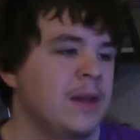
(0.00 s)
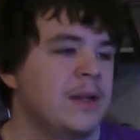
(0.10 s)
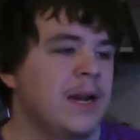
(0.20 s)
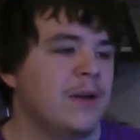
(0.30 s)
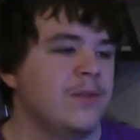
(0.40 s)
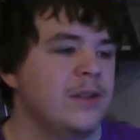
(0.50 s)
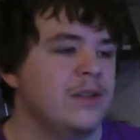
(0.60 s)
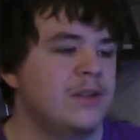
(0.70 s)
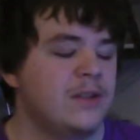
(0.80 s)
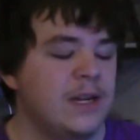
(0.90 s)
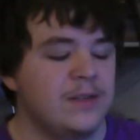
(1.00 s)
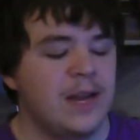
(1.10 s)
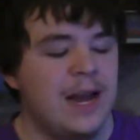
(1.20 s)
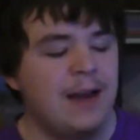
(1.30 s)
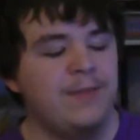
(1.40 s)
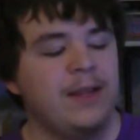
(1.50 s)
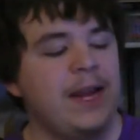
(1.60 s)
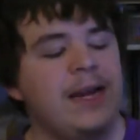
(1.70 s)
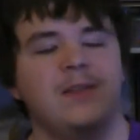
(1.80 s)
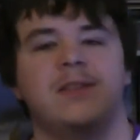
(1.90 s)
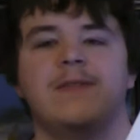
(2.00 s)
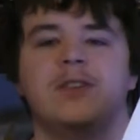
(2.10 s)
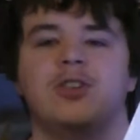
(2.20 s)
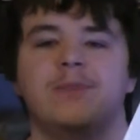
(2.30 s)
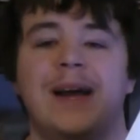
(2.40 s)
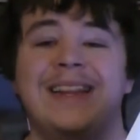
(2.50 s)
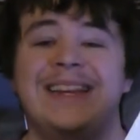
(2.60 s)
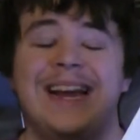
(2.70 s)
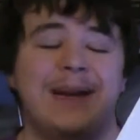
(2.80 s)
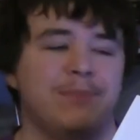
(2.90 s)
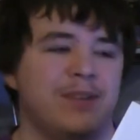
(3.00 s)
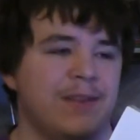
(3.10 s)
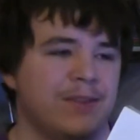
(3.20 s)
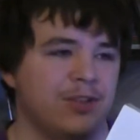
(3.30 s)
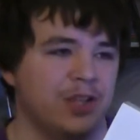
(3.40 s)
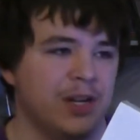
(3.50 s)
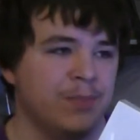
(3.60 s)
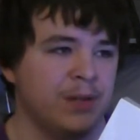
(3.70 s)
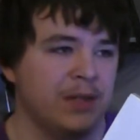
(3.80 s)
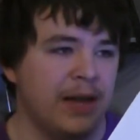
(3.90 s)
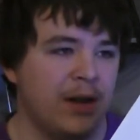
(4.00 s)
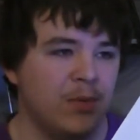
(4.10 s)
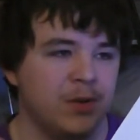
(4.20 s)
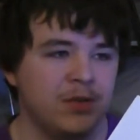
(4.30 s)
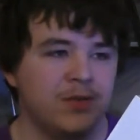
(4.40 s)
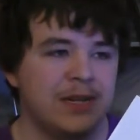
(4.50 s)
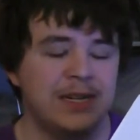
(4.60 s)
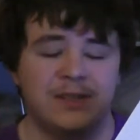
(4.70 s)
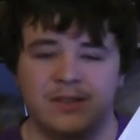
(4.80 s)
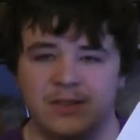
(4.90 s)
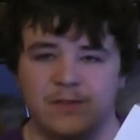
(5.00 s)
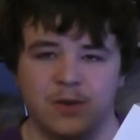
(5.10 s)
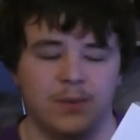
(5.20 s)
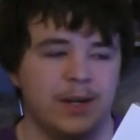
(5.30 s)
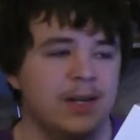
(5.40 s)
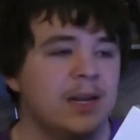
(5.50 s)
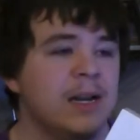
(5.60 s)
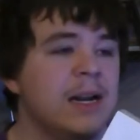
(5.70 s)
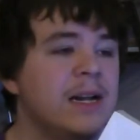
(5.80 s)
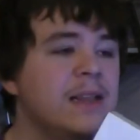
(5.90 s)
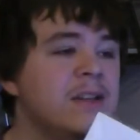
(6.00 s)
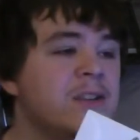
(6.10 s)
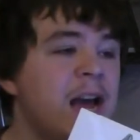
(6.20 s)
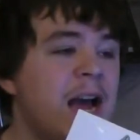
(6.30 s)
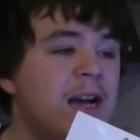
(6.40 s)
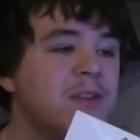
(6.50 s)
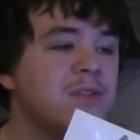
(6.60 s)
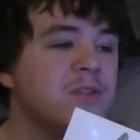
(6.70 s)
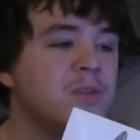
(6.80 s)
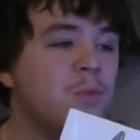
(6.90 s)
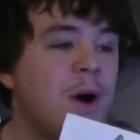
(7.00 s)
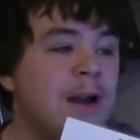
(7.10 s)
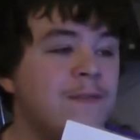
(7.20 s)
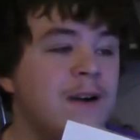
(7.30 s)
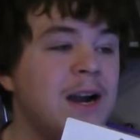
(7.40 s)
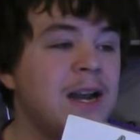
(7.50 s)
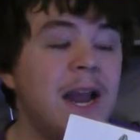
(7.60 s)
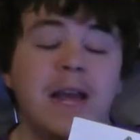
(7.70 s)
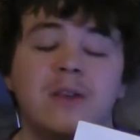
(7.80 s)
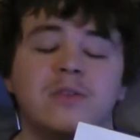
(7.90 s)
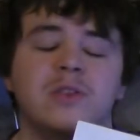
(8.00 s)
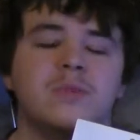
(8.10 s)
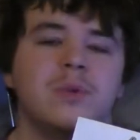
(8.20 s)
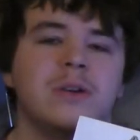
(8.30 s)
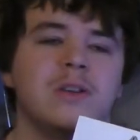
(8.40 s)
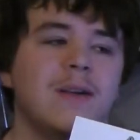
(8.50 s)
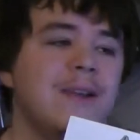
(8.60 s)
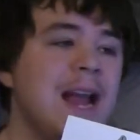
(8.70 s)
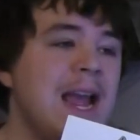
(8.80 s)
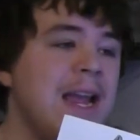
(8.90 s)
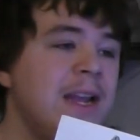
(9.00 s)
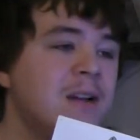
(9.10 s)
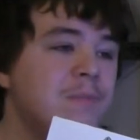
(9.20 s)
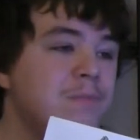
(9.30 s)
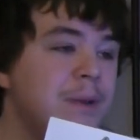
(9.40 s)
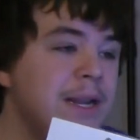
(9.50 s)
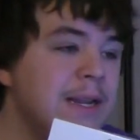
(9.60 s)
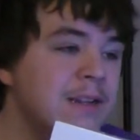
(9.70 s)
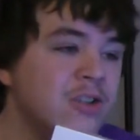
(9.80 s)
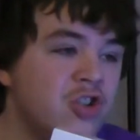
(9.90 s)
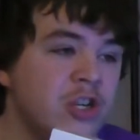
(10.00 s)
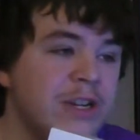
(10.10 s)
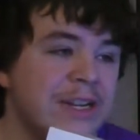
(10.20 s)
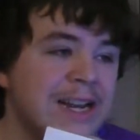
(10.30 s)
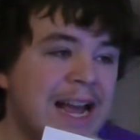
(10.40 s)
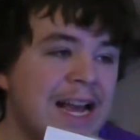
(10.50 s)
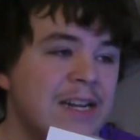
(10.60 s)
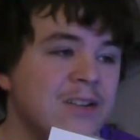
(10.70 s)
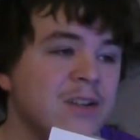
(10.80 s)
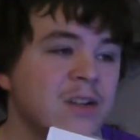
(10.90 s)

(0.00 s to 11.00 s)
Now, this does have the A7 chip and the M7 chip. They are both running at 64-bit. This has Wi-Fi 802.11a, B, G, and N,